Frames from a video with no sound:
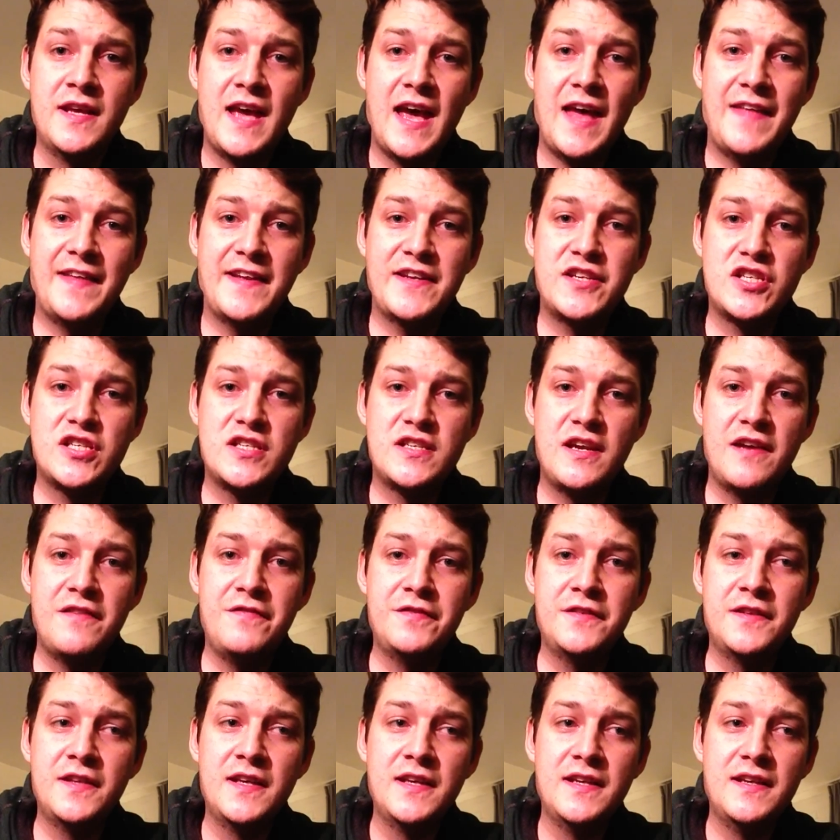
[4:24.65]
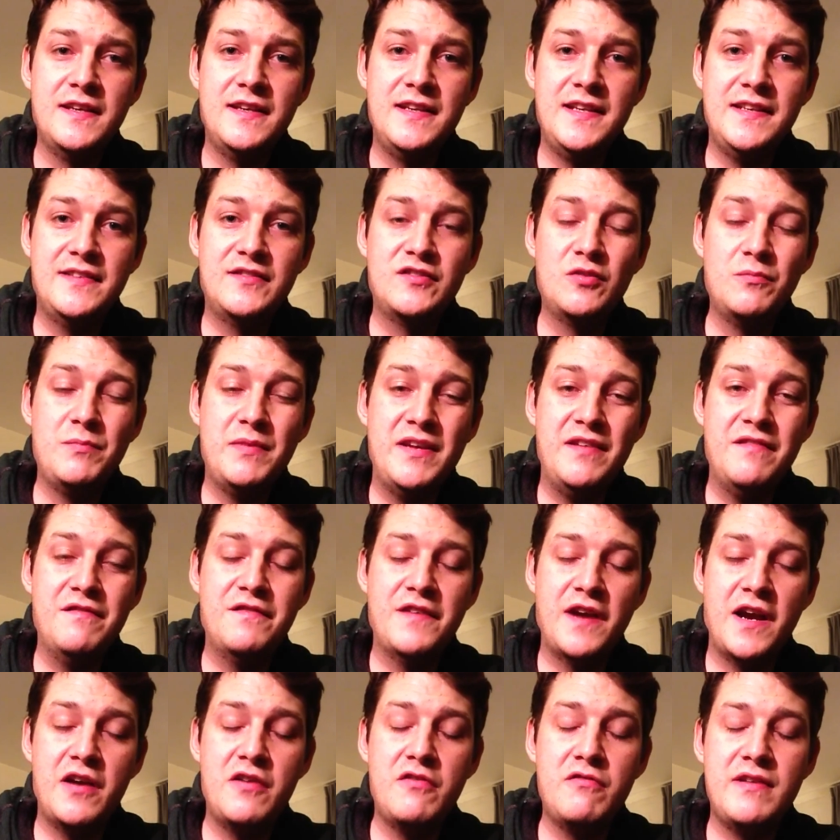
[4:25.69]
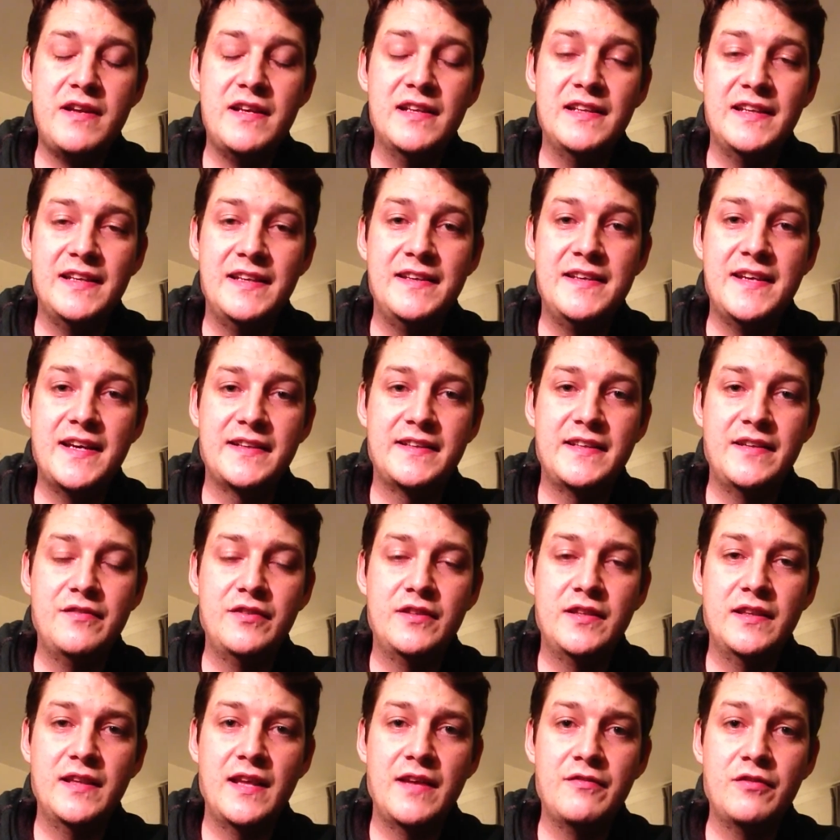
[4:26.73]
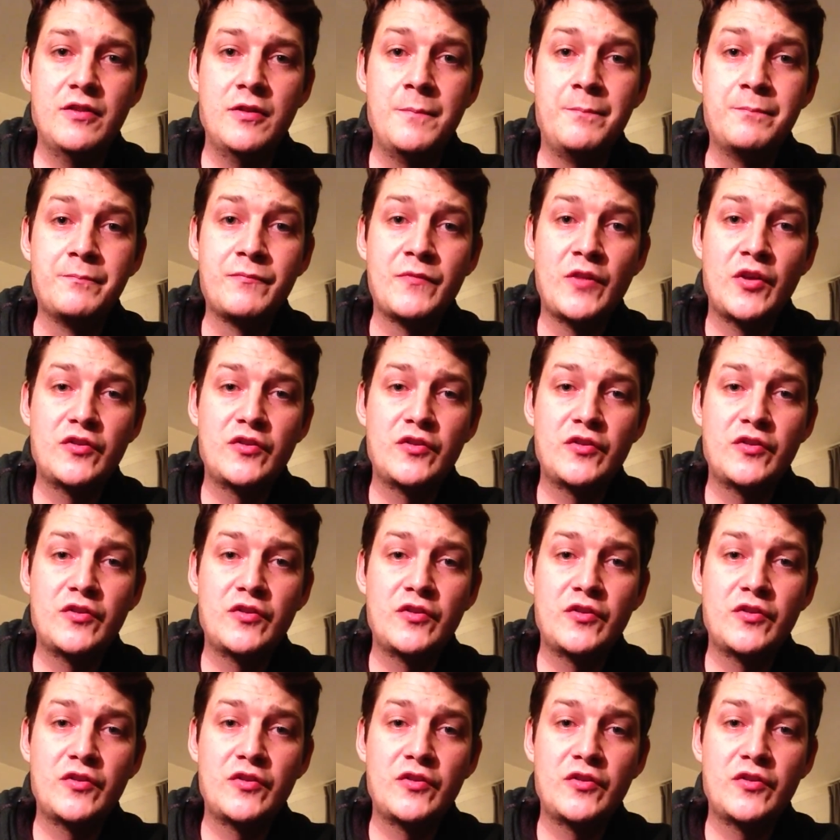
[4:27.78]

And that shift needs to be very real in the activity level.